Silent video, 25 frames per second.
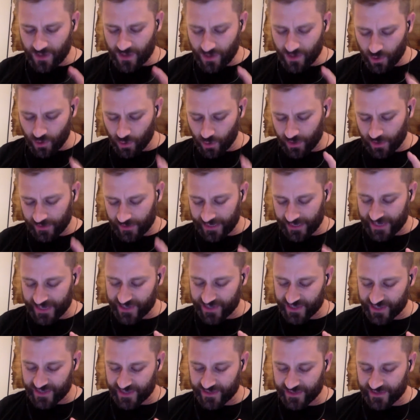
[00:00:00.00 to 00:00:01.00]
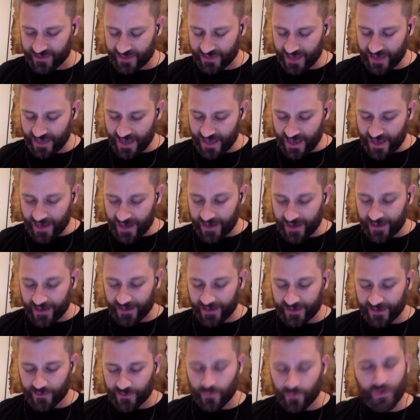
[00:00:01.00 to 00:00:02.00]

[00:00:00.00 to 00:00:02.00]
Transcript: correlations uh,